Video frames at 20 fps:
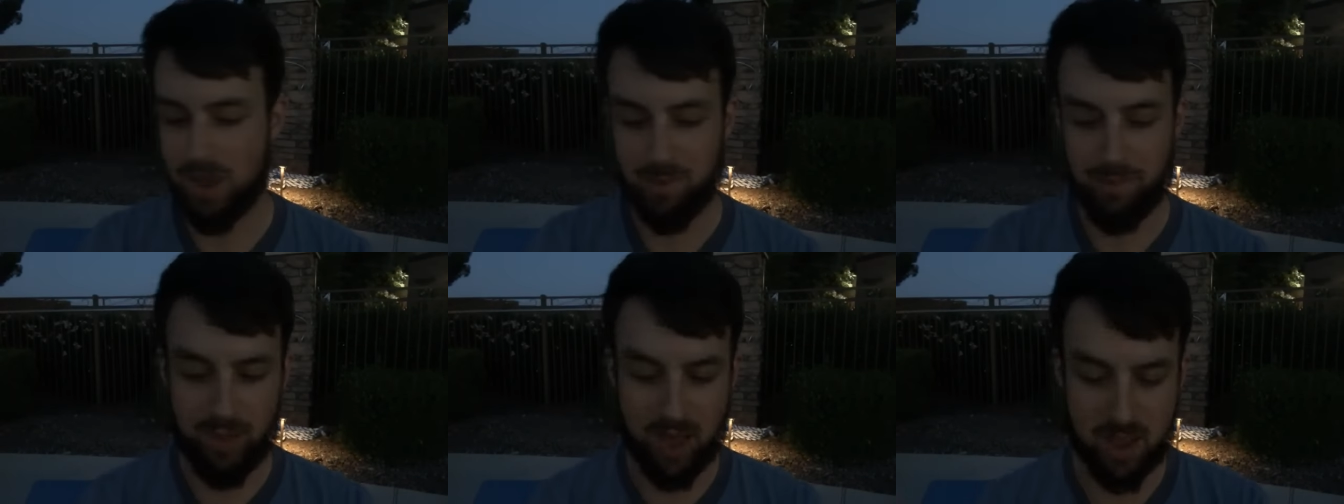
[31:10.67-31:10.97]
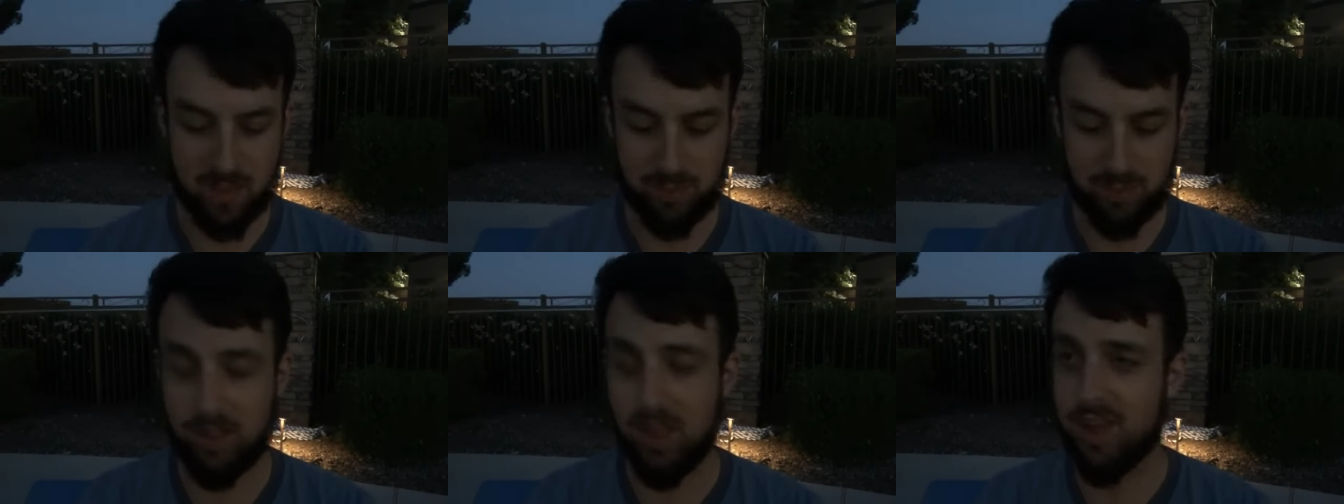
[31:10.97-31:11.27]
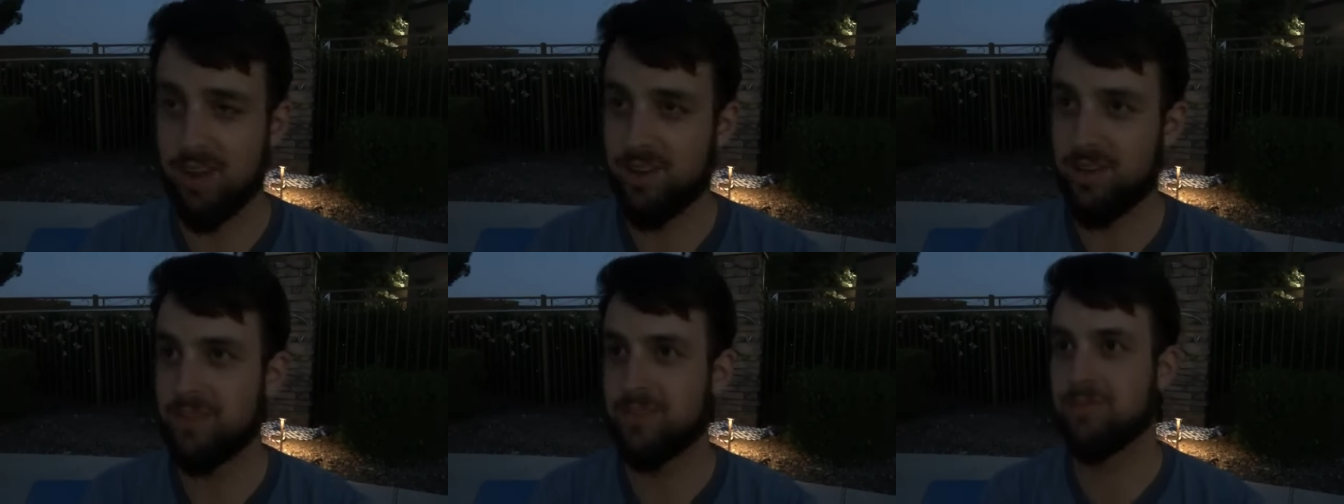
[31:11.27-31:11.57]
pipe
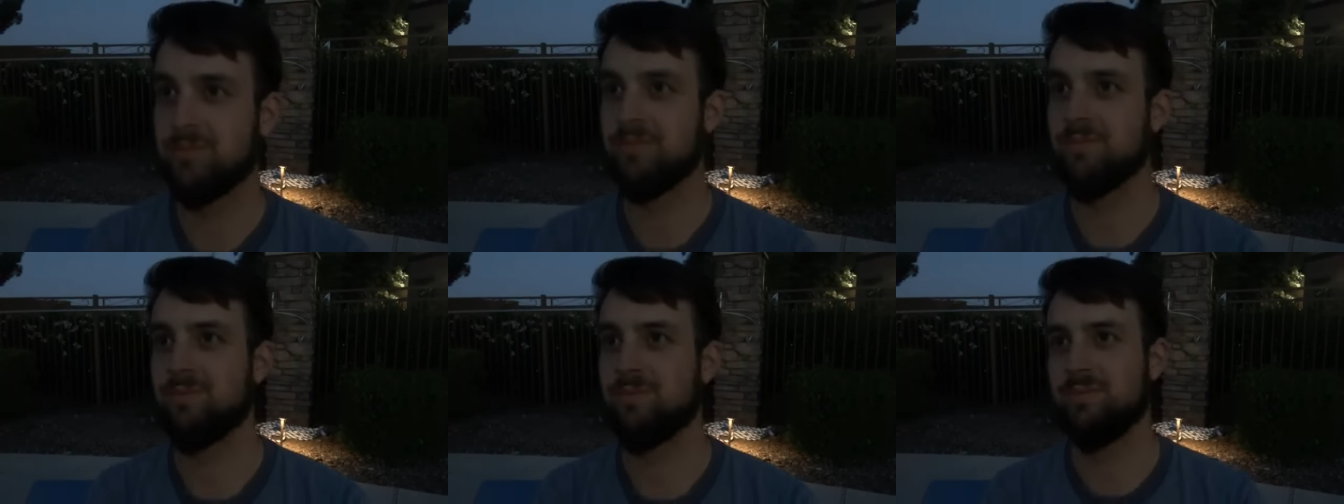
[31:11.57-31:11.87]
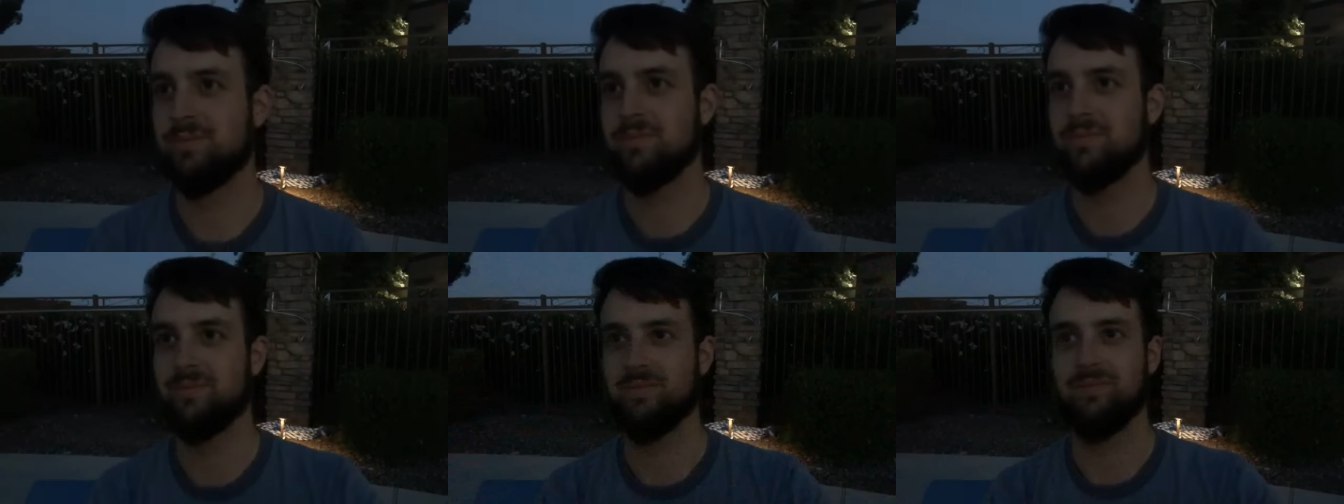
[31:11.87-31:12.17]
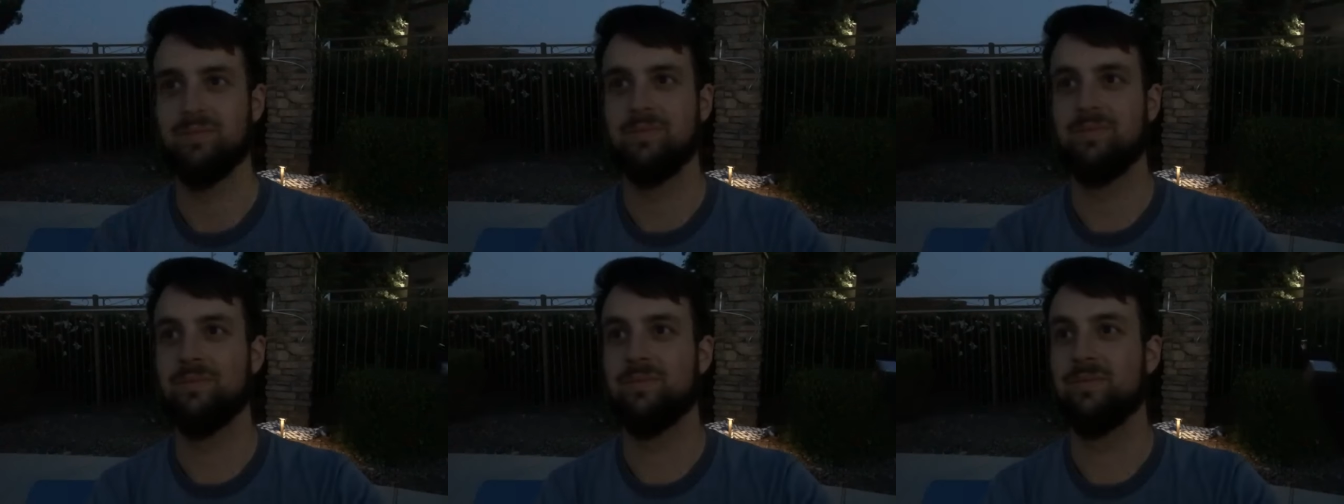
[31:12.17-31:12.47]
blend.
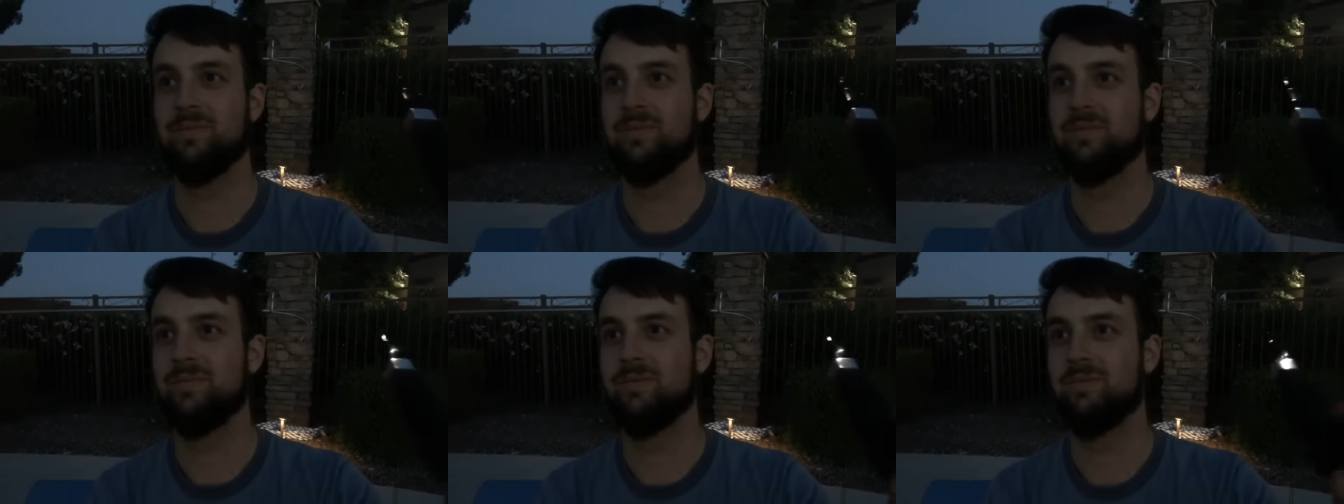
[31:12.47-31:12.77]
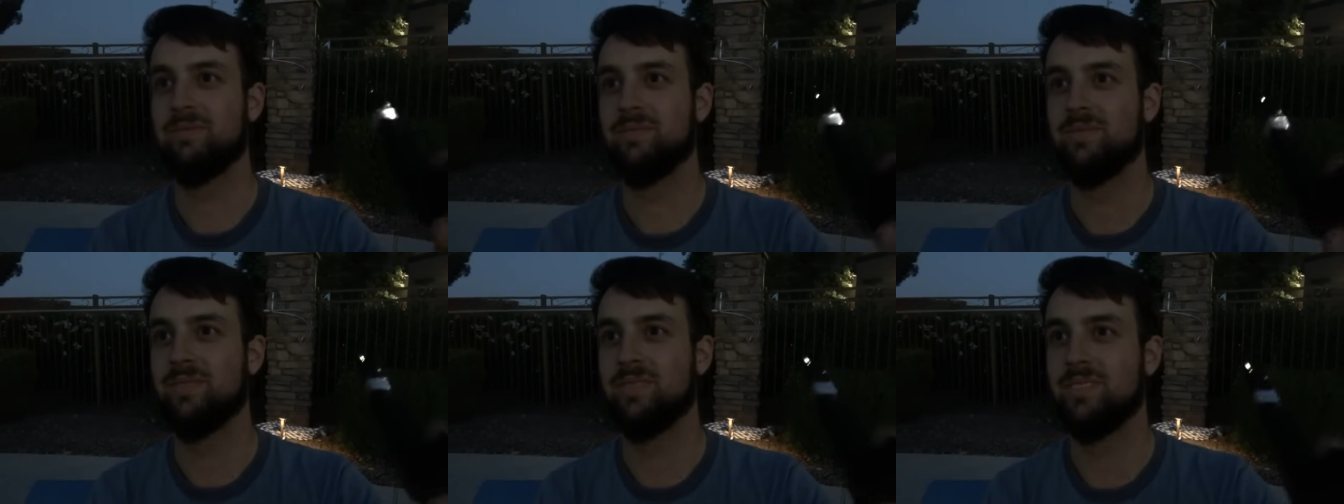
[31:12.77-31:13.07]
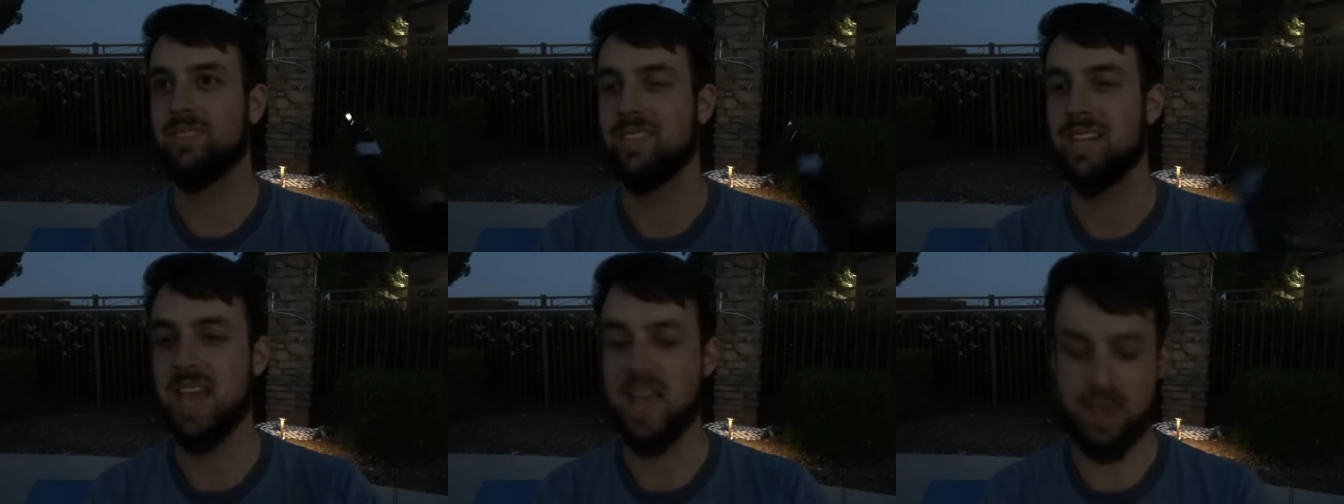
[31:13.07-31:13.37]
Pipe tobacco.
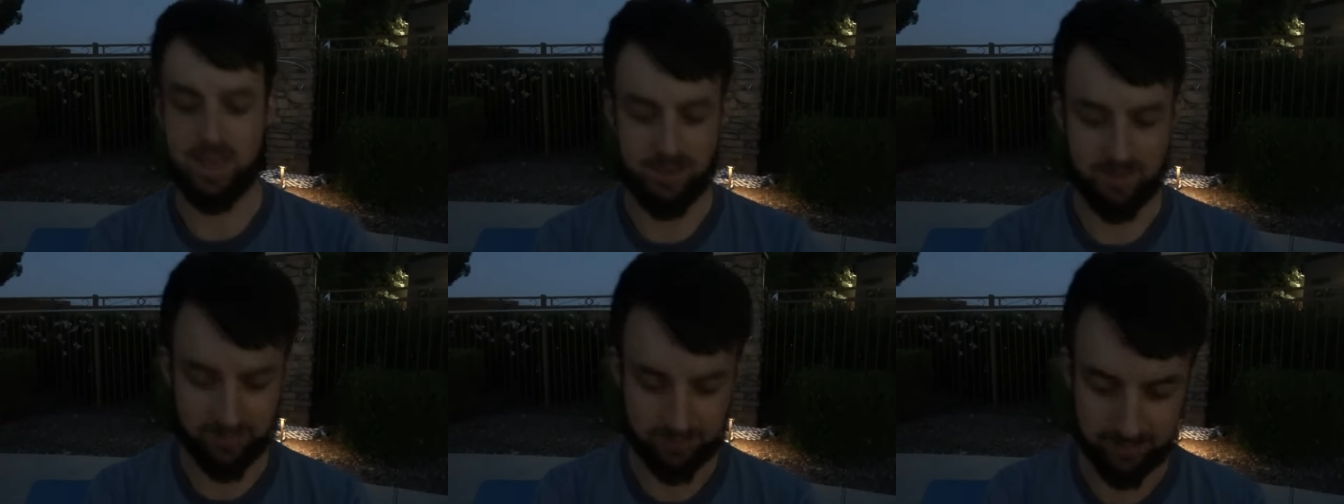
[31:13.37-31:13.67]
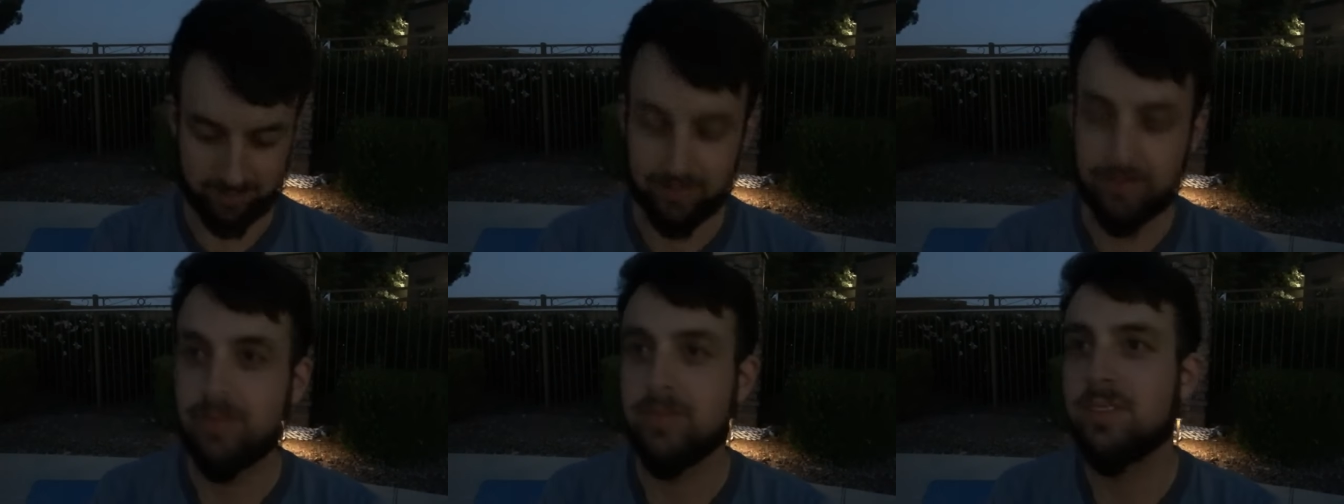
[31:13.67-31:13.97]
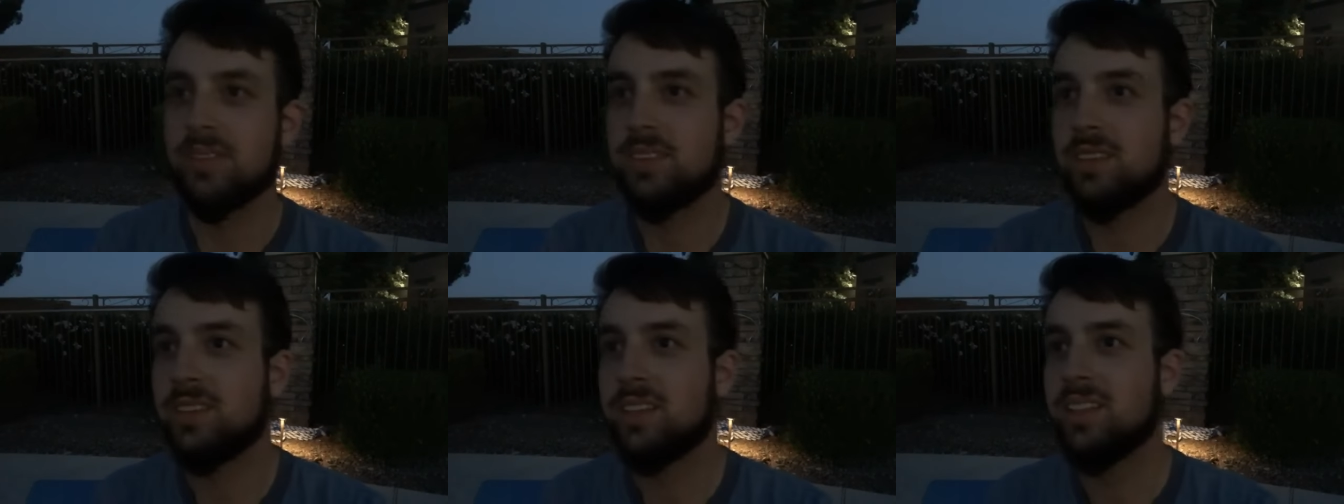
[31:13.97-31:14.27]
Yeah.
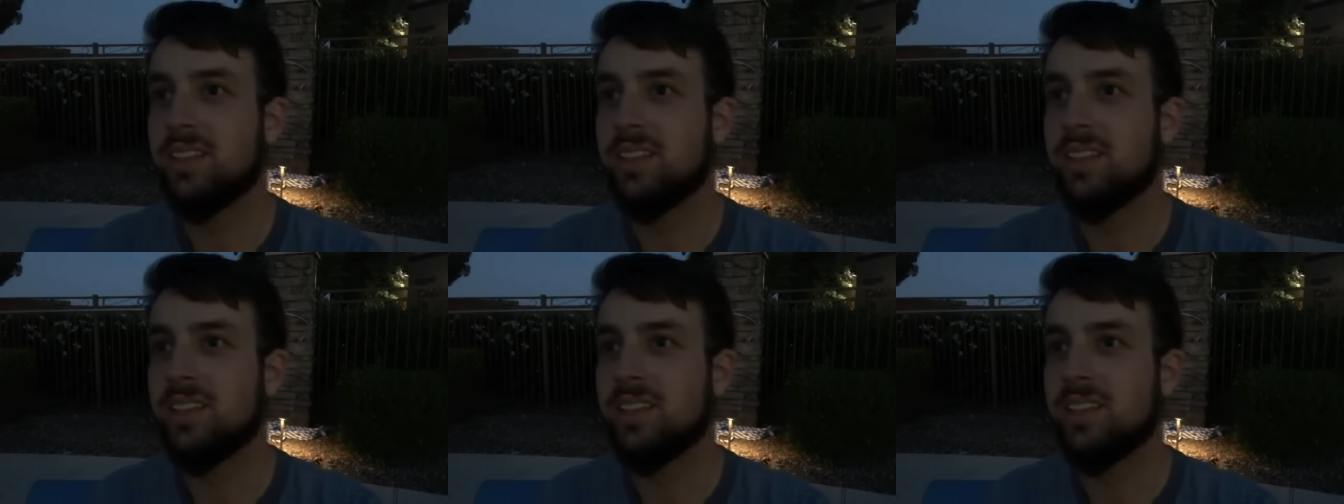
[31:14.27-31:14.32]
Cool.